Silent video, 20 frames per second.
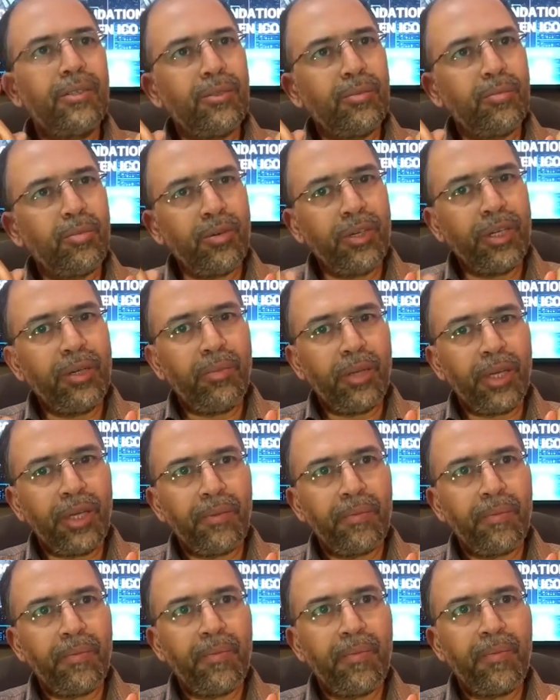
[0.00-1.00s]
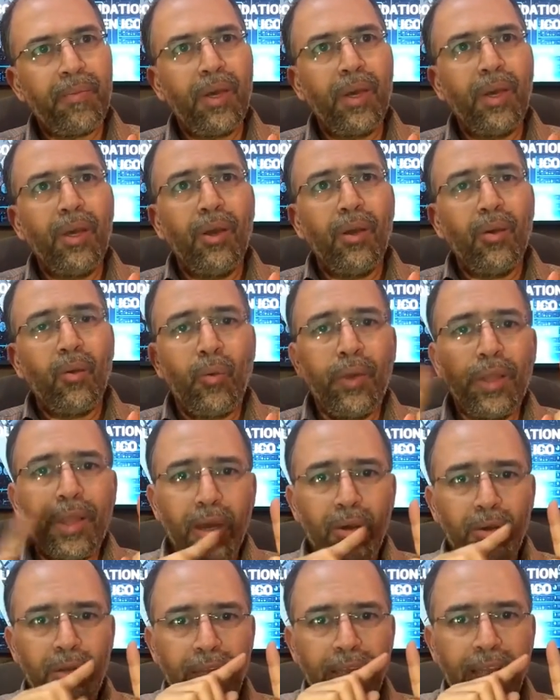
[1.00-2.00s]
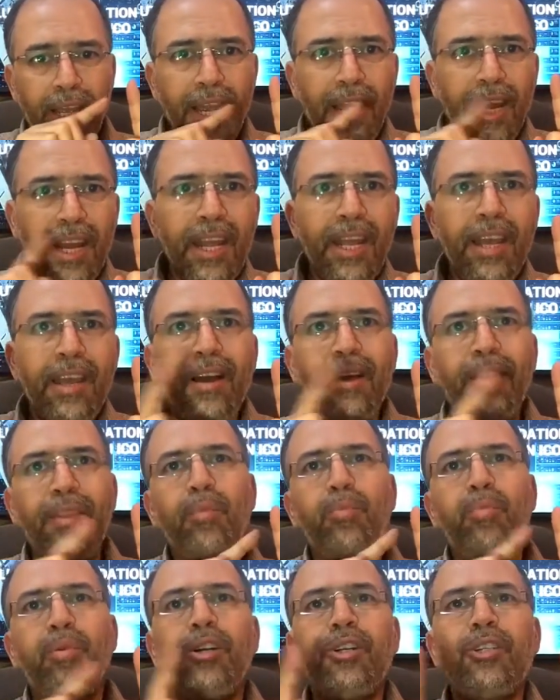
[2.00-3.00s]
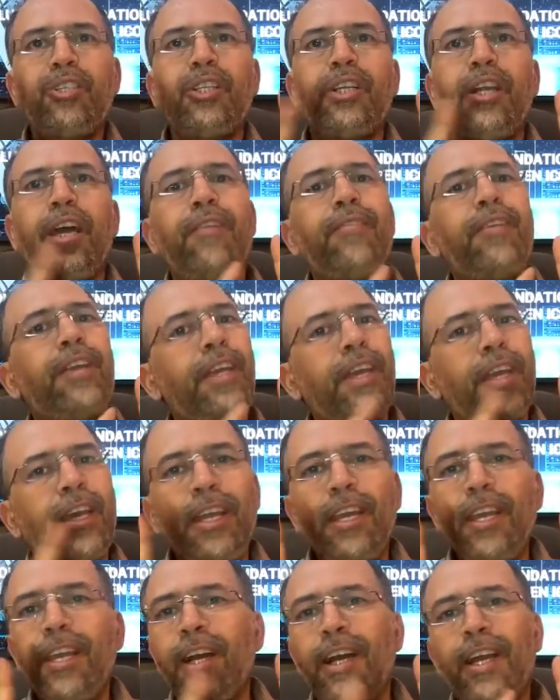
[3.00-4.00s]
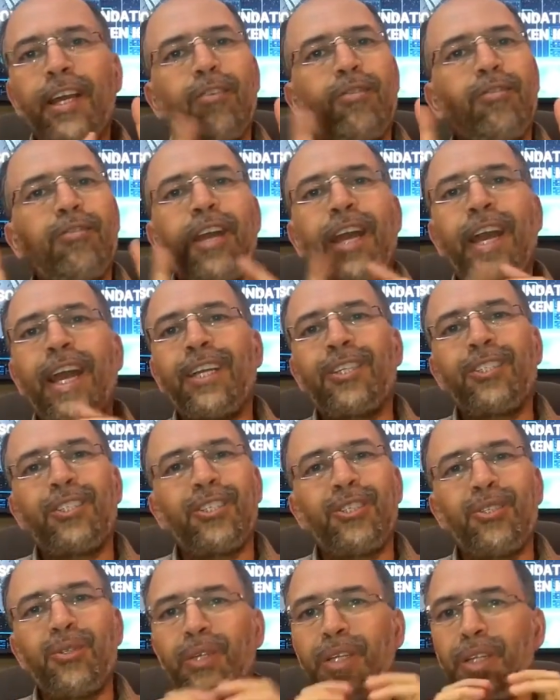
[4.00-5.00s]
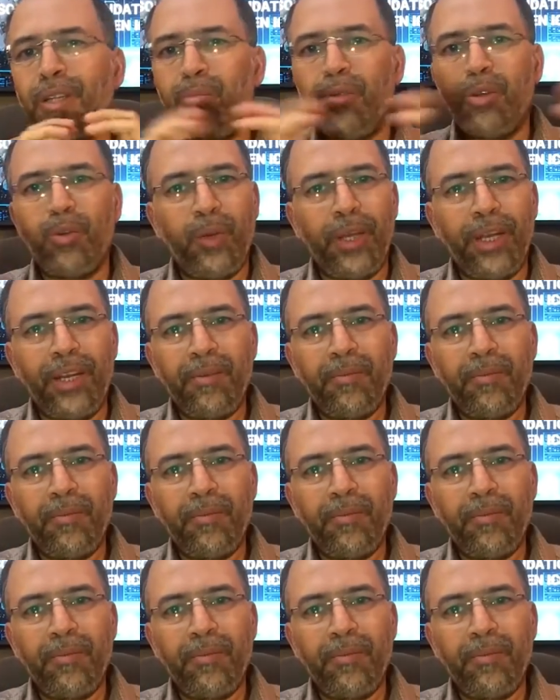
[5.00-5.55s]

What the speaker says: to point B without any other person having any kind of access to it in between.